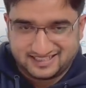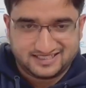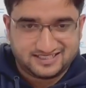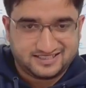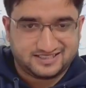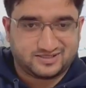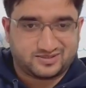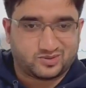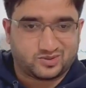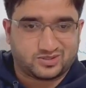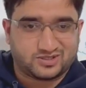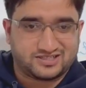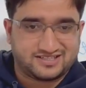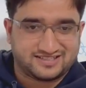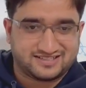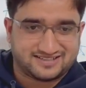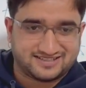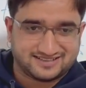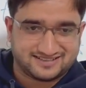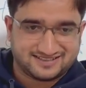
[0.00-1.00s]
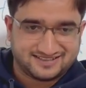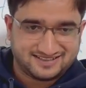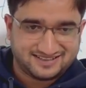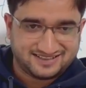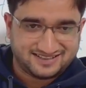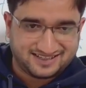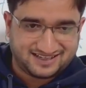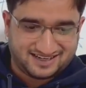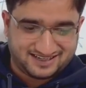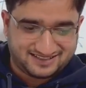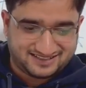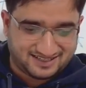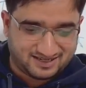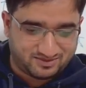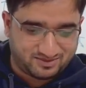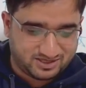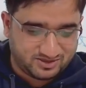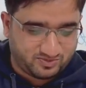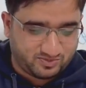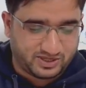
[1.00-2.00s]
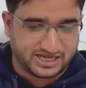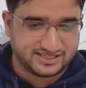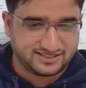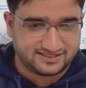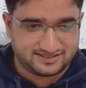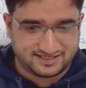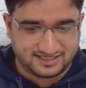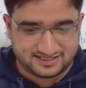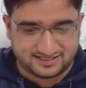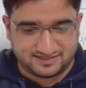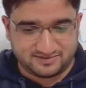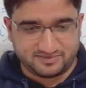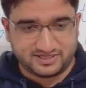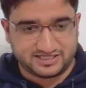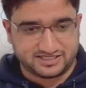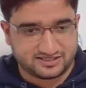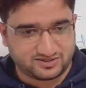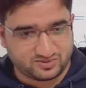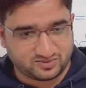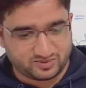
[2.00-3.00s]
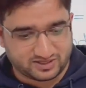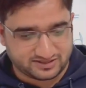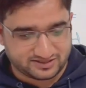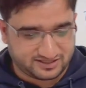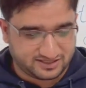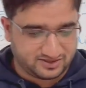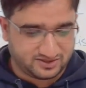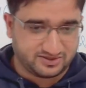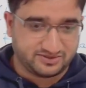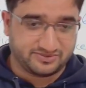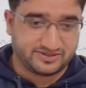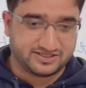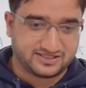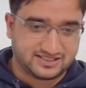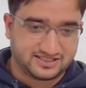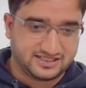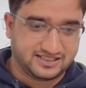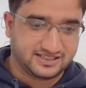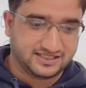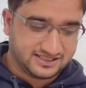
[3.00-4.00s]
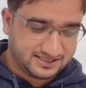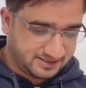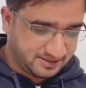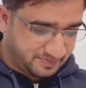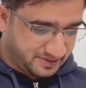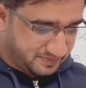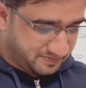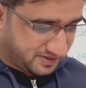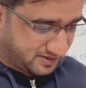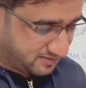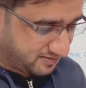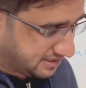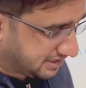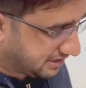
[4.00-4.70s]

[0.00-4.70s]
the total distance. I traveled minus 60 meter towards the university. The people will